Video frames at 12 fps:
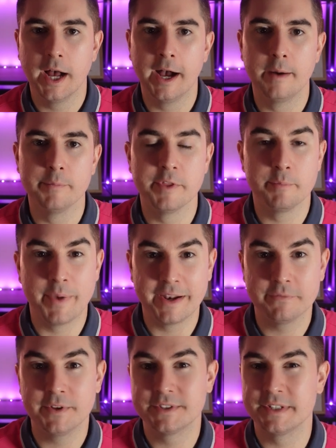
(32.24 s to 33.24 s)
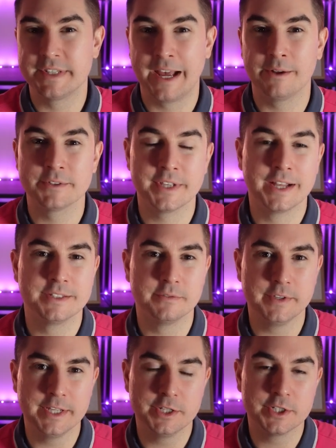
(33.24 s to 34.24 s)
um, the benefits and downsides
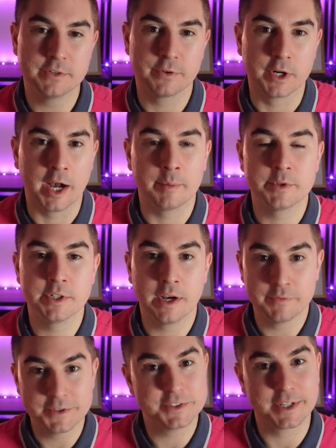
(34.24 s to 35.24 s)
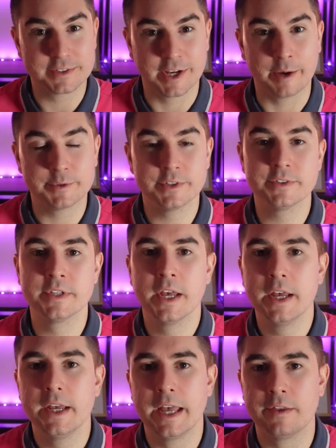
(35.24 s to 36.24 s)
of each different option of the six options,
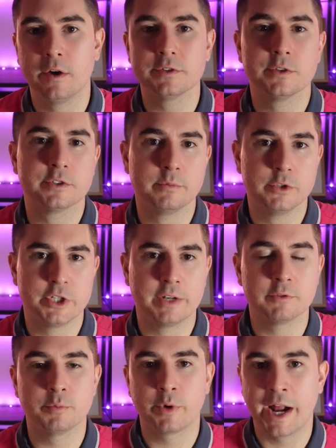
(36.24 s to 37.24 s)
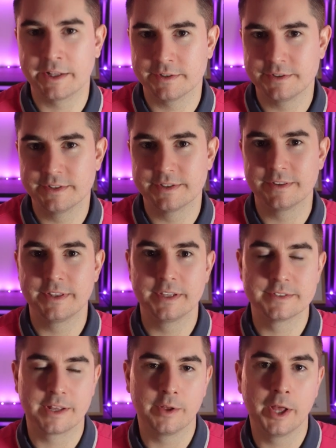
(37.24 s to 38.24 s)
and also some general practices and
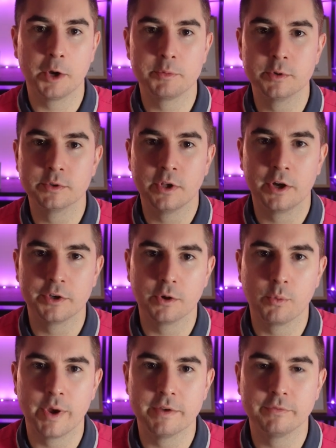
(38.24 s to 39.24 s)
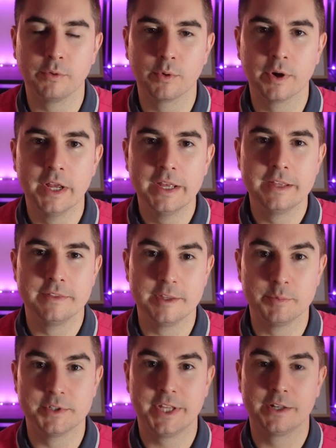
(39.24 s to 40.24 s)
things that'll help you along your way for
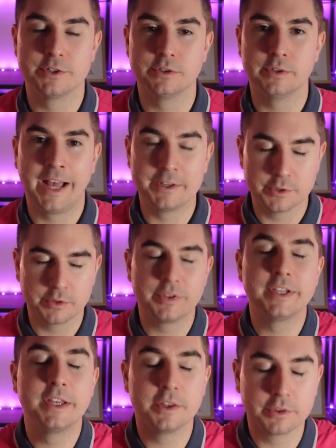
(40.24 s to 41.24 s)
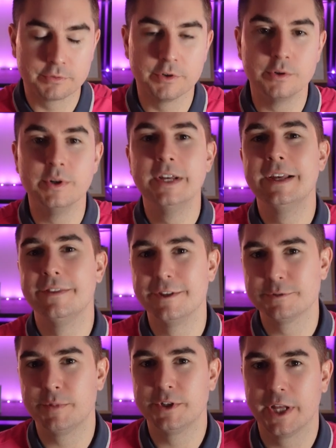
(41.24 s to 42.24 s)
the potential as you're thinking through
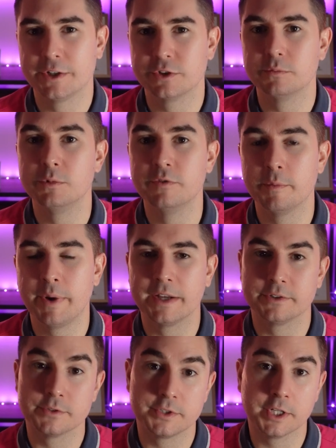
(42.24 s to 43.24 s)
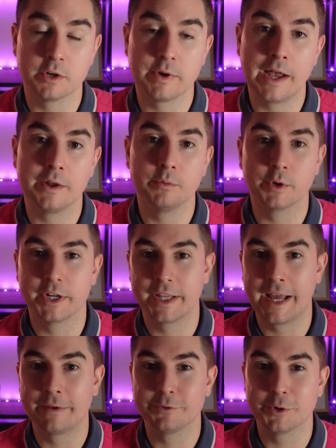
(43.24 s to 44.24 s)
this potential move it buy. So stick around, we're gonna
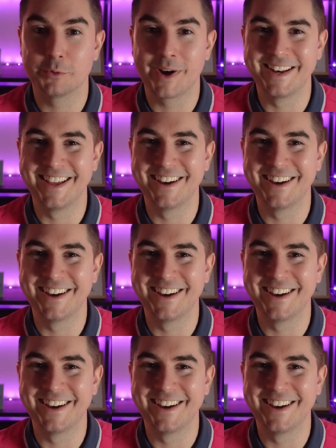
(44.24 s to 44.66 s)
get after it right